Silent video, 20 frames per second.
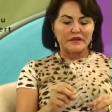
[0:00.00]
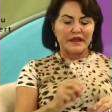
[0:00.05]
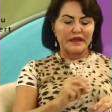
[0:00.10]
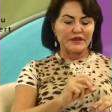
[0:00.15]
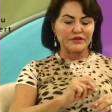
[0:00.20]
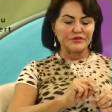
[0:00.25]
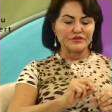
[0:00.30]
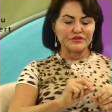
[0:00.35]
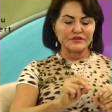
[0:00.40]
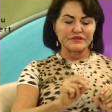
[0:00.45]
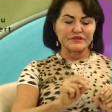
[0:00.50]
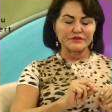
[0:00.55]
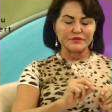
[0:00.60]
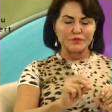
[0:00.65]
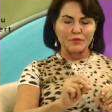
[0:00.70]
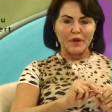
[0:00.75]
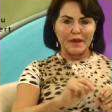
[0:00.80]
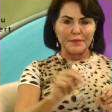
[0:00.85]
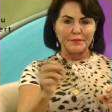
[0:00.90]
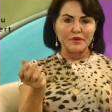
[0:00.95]
And you just
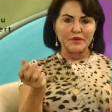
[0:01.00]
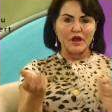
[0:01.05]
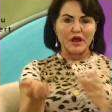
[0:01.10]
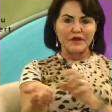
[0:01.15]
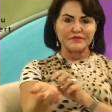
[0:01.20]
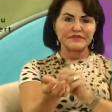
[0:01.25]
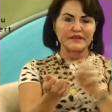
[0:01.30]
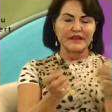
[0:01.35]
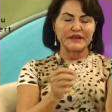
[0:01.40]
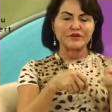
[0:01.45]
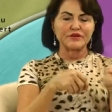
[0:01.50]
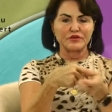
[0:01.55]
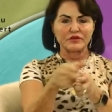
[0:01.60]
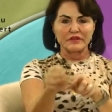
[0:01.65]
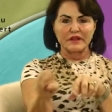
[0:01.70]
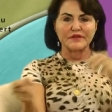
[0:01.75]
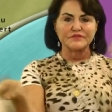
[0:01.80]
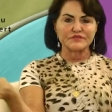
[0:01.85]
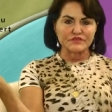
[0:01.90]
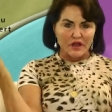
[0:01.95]
wipe it off, take your
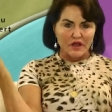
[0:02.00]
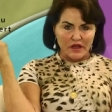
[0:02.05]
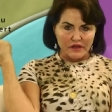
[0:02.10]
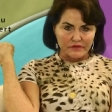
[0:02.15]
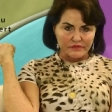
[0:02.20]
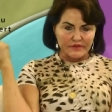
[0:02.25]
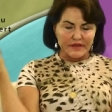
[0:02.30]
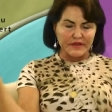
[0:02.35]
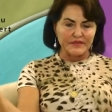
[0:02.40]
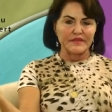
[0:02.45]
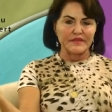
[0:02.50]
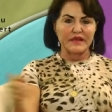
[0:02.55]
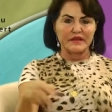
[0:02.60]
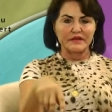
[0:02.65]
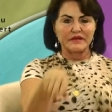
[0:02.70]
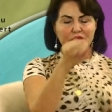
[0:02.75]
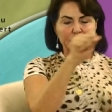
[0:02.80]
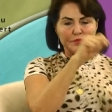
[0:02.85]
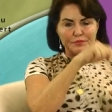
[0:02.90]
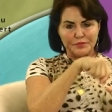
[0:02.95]
gloves off, and
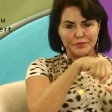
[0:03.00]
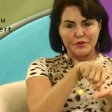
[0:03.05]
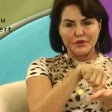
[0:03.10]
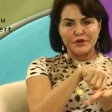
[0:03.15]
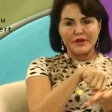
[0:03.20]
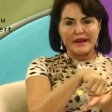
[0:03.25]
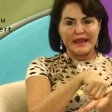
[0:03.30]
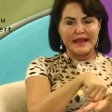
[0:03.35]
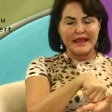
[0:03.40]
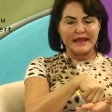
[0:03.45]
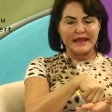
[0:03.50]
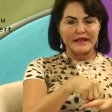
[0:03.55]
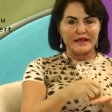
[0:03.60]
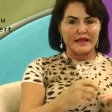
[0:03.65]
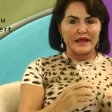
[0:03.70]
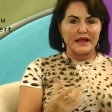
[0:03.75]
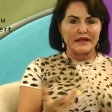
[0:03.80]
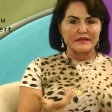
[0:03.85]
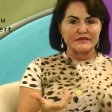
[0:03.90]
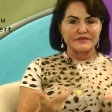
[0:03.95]
then put a
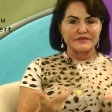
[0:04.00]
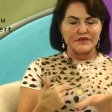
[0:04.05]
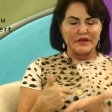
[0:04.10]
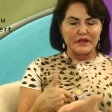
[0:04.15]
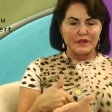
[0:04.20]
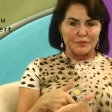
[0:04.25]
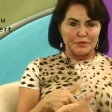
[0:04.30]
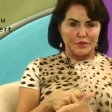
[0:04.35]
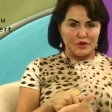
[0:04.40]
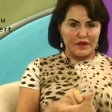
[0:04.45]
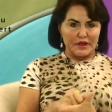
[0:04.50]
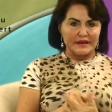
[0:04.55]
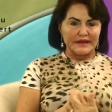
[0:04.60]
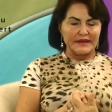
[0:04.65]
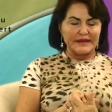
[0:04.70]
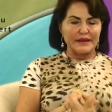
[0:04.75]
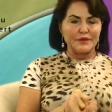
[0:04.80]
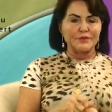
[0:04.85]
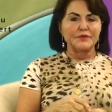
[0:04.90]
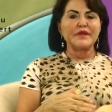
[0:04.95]
uh, developer on
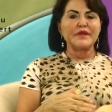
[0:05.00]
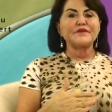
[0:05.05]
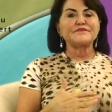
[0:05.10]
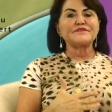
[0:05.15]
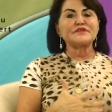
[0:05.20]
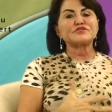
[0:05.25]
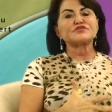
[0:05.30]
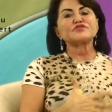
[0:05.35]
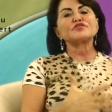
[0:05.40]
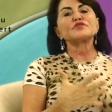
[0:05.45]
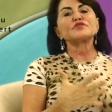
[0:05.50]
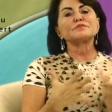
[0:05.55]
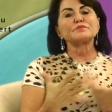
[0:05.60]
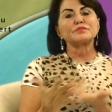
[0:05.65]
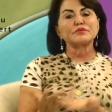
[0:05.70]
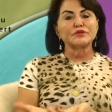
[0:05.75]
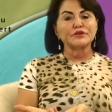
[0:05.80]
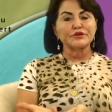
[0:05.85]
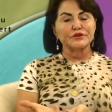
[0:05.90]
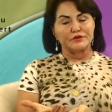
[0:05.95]
it. it. If it turned
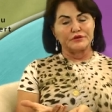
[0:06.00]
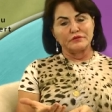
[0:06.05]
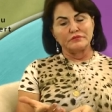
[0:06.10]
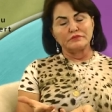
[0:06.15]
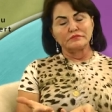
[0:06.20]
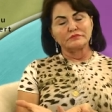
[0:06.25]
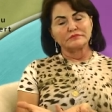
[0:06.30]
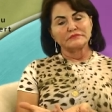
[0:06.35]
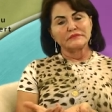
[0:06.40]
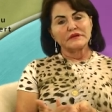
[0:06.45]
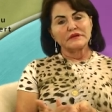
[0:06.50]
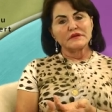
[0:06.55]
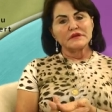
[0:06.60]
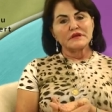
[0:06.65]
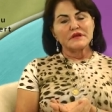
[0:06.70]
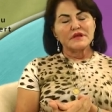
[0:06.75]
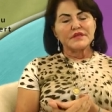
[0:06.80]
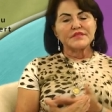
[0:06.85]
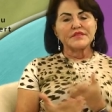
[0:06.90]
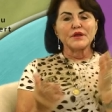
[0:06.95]
blue,
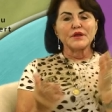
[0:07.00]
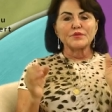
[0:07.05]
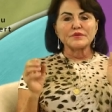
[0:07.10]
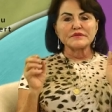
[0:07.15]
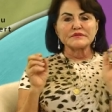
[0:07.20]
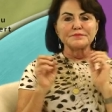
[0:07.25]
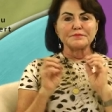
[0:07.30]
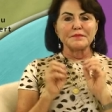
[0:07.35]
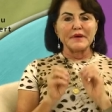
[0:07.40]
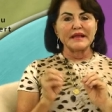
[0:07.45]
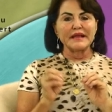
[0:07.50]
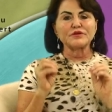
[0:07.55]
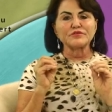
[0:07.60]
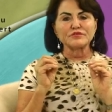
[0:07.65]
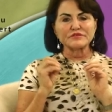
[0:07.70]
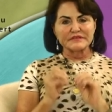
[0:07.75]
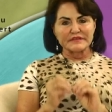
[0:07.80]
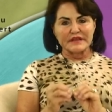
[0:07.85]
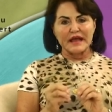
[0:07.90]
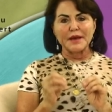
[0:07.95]
there was
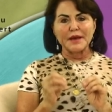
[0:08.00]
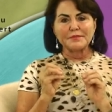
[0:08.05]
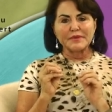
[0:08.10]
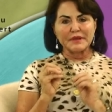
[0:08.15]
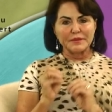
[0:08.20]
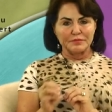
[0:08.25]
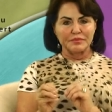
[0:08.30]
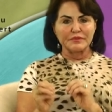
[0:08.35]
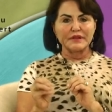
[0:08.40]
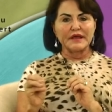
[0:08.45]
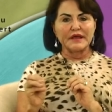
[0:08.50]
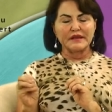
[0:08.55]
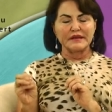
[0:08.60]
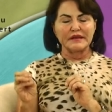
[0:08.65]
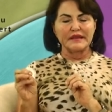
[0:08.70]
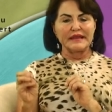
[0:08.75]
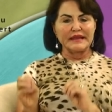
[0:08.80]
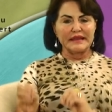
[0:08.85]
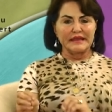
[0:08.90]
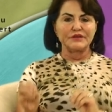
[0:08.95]
microscopic
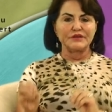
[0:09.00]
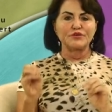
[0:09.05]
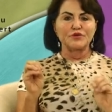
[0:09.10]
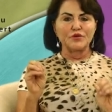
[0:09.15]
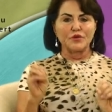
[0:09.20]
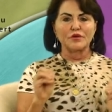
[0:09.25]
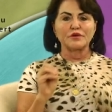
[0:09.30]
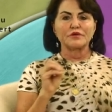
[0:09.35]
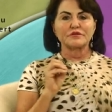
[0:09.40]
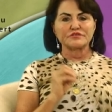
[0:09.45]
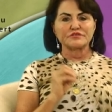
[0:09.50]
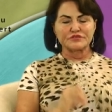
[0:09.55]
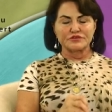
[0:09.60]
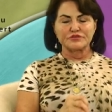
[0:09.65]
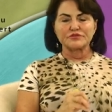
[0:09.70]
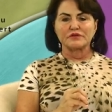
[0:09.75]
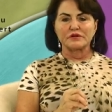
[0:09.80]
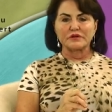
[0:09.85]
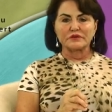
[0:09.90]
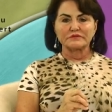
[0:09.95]
blood in your
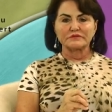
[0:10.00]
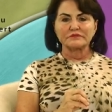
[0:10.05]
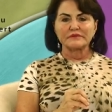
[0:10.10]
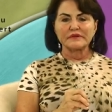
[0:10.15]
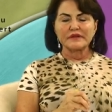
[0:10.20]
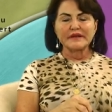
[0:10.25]
stool.